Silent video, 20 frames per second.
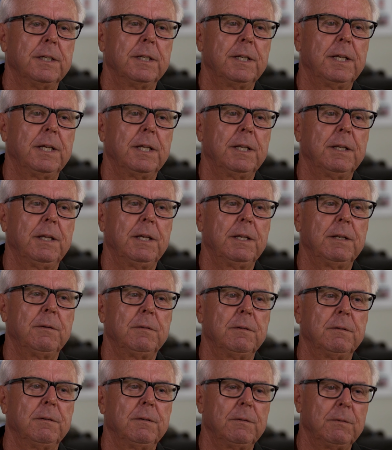
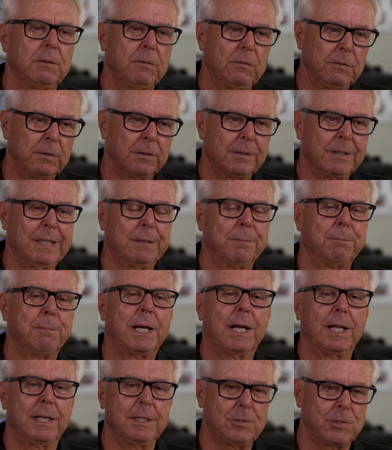And we were getting
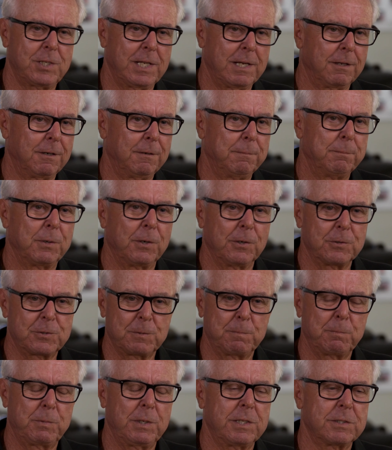mileaged out on parts
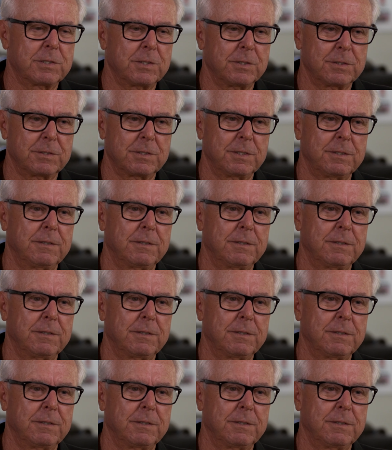and pieces,